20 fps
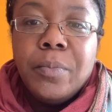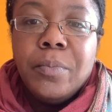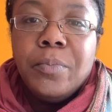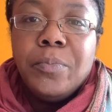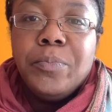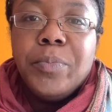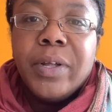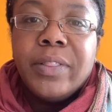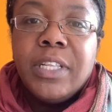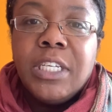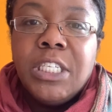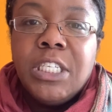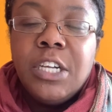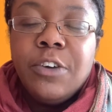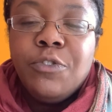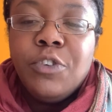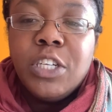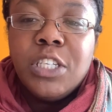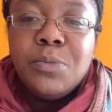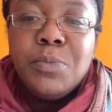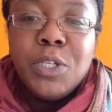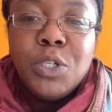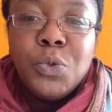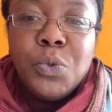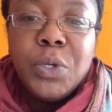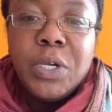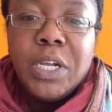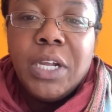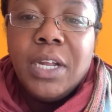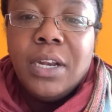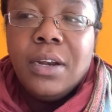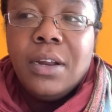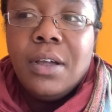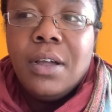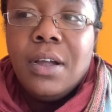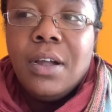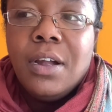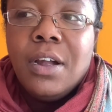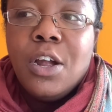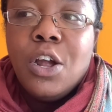But the difference between
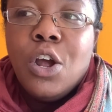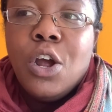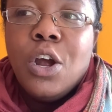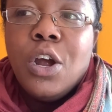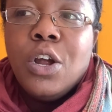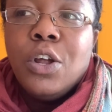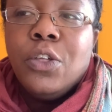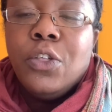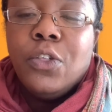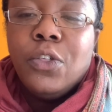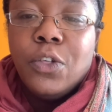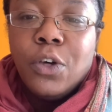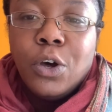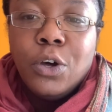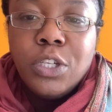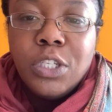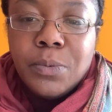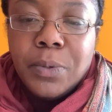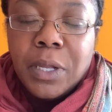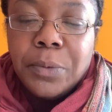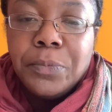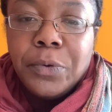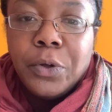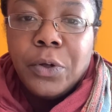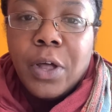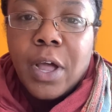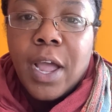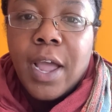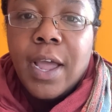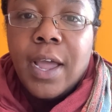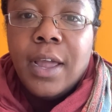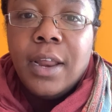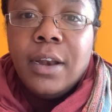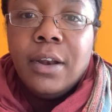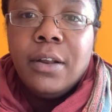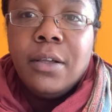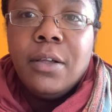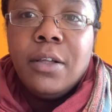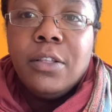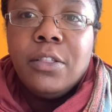those people and